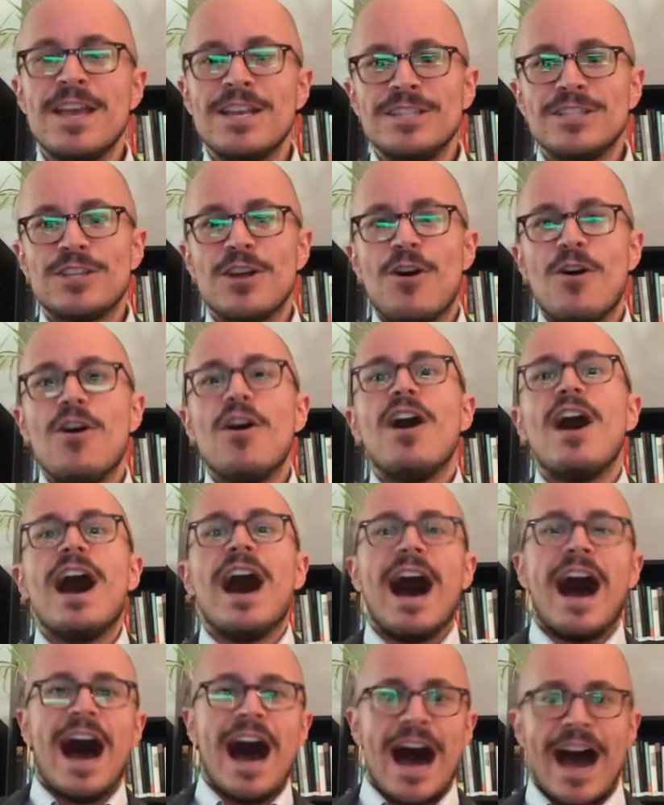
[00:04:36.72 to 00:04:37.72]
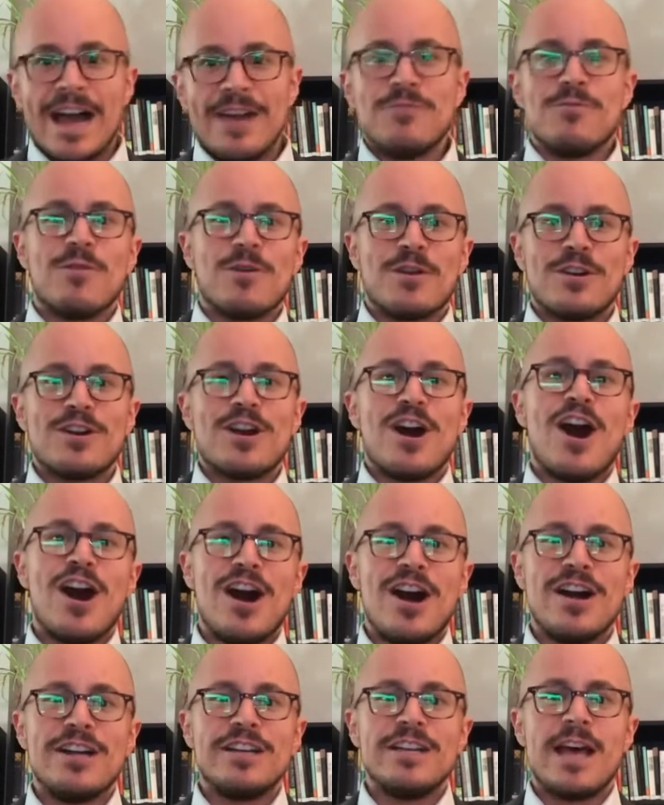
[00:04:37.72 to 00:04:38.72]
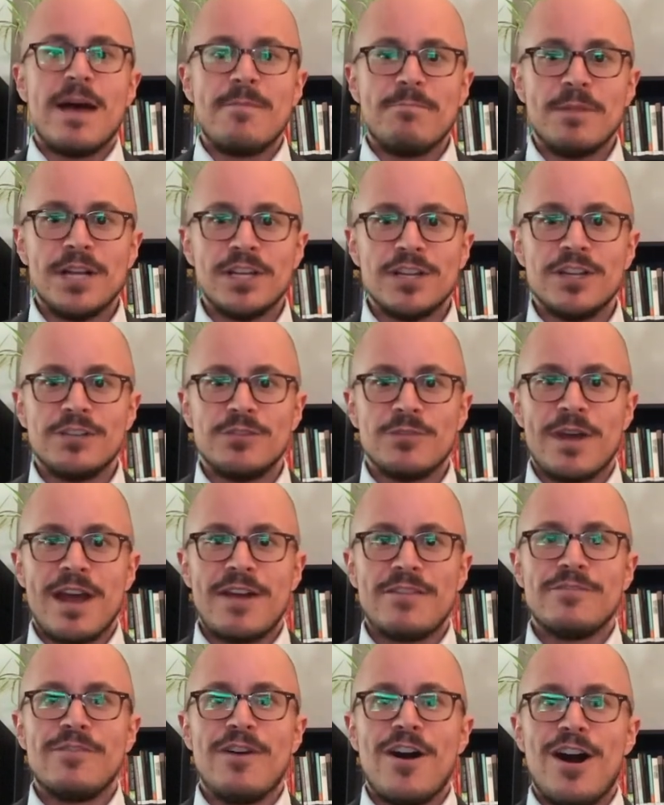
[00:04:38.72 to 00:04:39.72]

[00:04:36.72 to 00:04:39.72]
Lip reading: So I work on a monograph